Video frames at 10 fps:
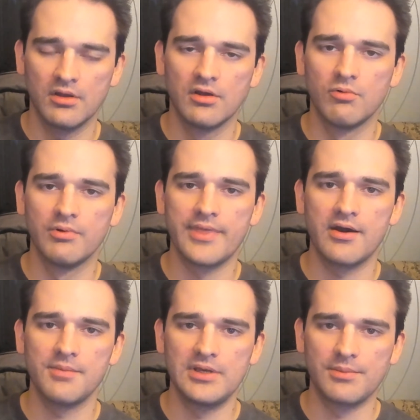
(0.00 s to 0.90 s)

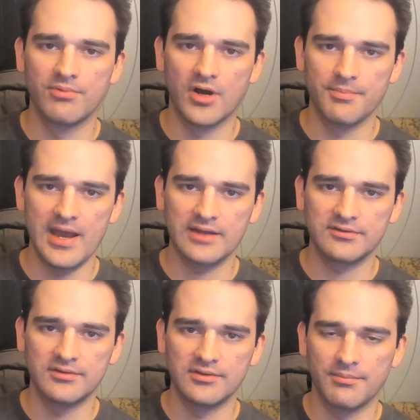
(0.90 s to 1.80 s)
without it being brought back
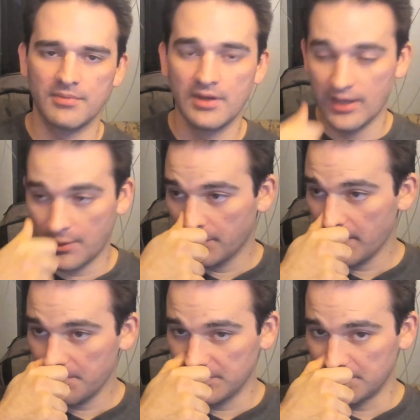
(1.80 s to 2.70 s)
to them. And what
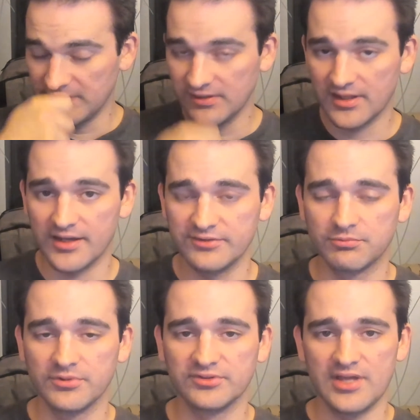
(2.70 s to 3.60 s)
I really
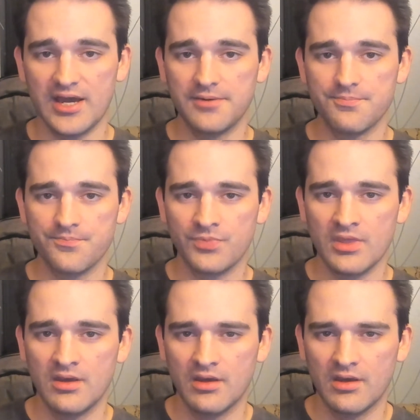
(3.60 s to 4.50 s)
realized was that
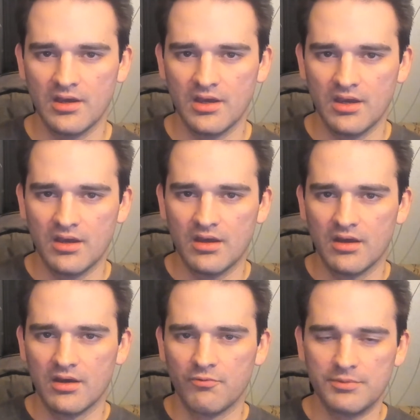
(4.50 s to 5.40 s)

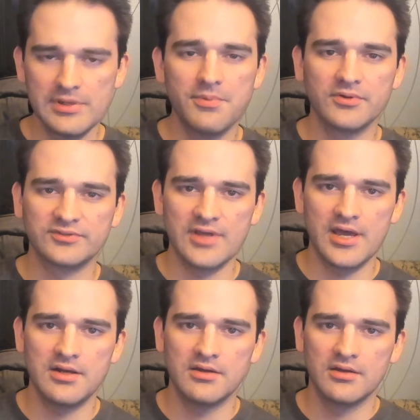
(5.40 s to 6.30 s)
when people
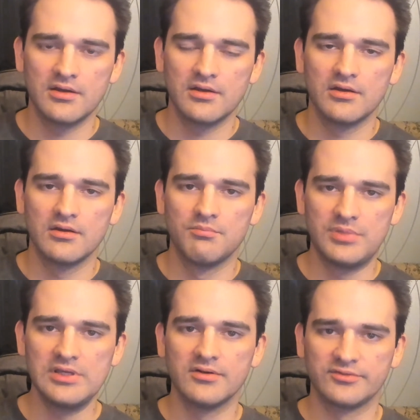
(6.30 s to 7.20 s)
said,
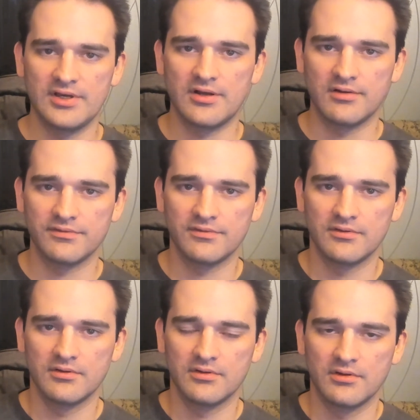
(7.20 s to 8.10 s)
be yourself,
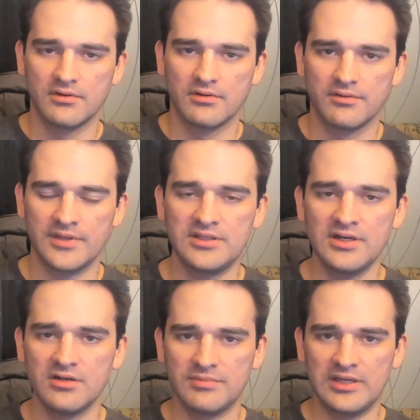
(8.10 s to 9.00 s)
they
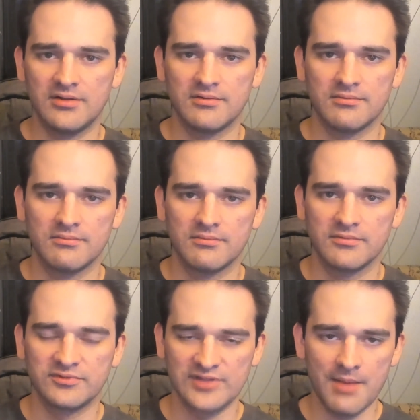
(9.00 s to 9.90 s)
didn't mean
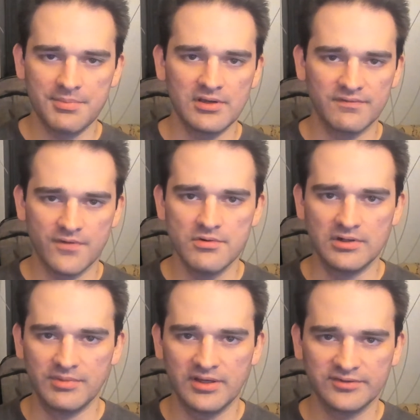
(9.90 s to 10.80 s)
stop being
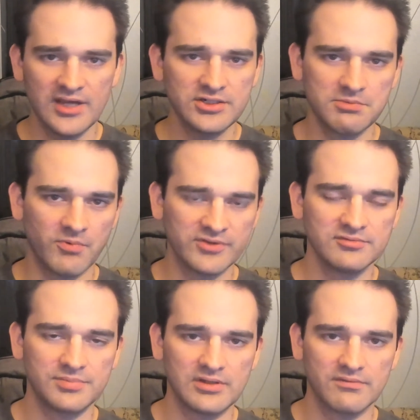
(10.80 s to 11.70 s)
phony, because I actually
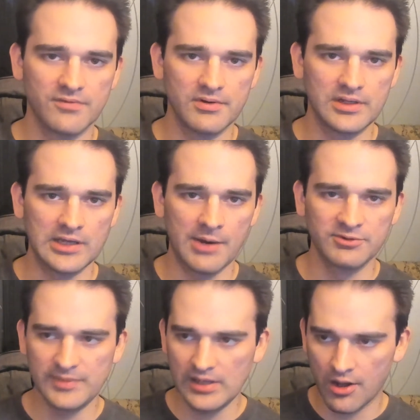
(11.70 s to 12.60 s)
wasn't being phony. I was
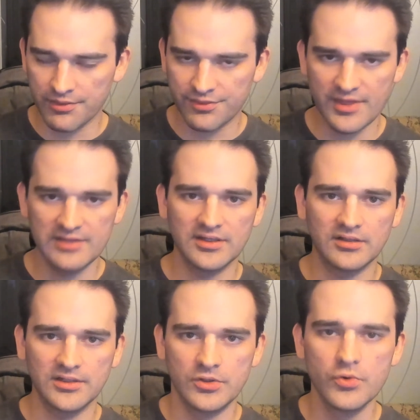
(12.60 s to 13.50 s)
being
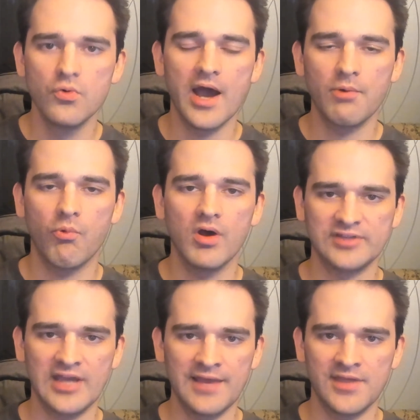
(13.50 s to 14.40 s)
authentically who I
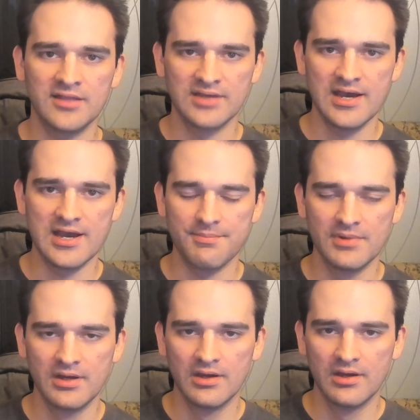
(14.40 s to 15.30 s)
was at that time.